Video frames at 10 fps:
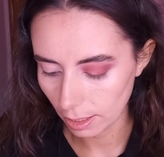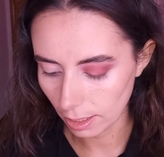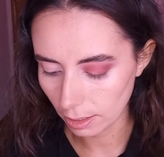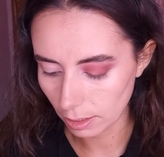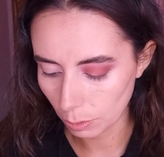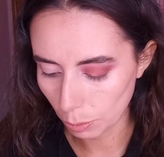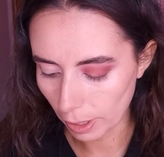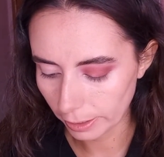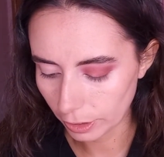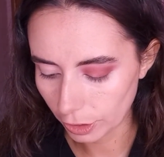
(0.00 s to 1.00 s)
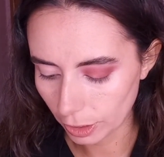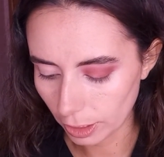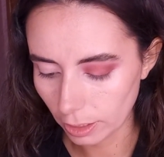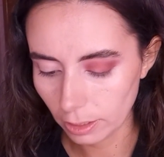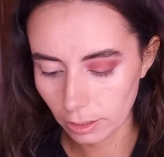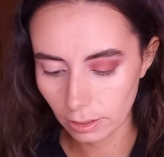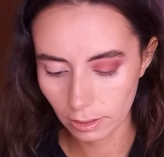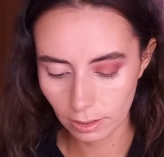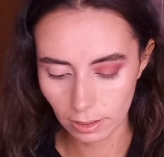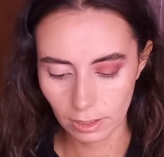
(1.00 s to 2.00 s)
and the white shade
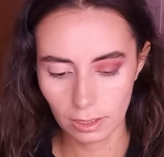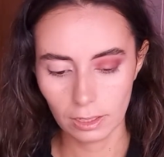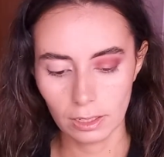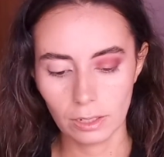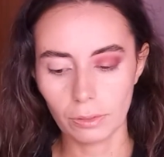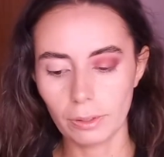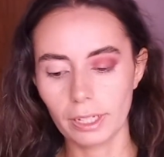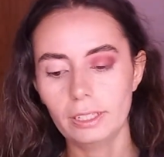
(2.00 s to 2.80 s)
right